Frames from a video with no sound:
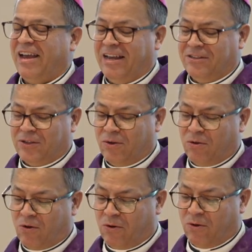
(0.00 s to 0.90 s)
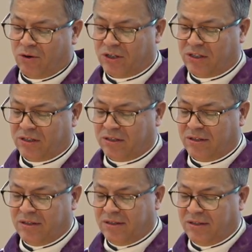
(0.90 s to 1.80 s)
And so, of course,
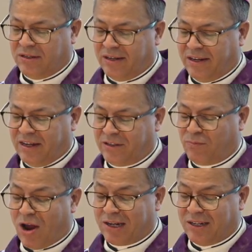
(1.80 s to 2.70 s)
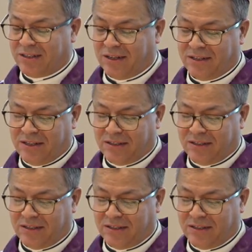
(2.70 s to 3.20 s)
as practices,